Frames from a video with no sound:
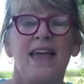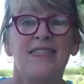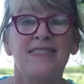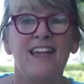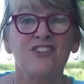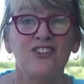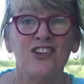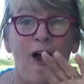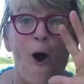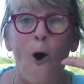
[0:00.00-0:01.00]
Then
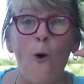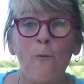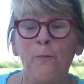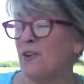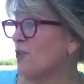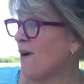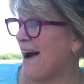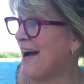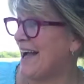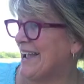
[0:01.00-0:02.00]
she opened her
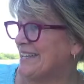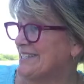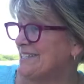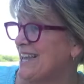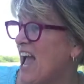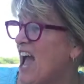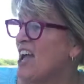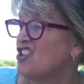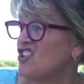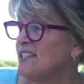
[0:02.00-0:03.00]
eyes.
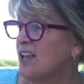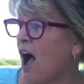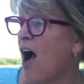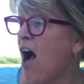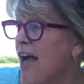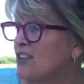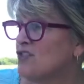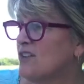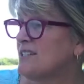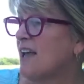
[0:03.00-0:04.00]
She saw
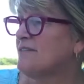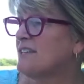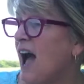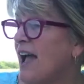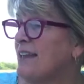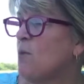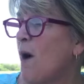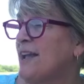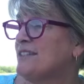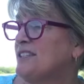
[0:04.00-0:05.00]
hundreds of tiny
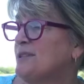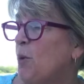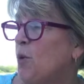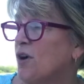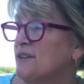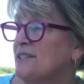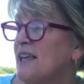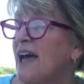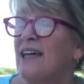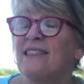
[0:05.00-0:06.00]
white spores
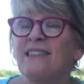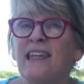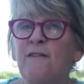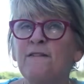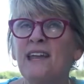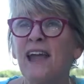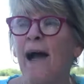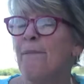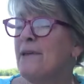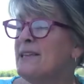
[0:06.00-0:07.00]
lifting
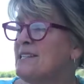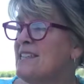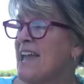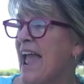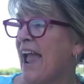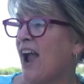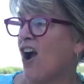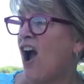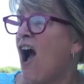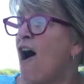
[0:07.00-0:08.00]
up into the
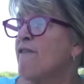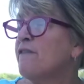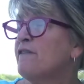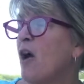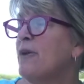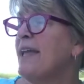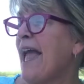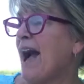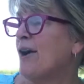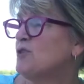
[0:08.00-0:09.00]
air, floating
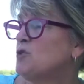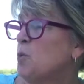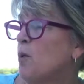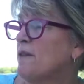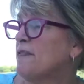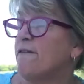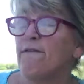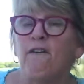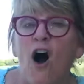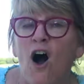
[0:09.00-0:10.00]
out toward the
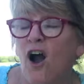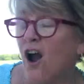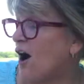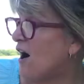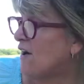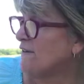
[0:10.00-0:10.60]
far off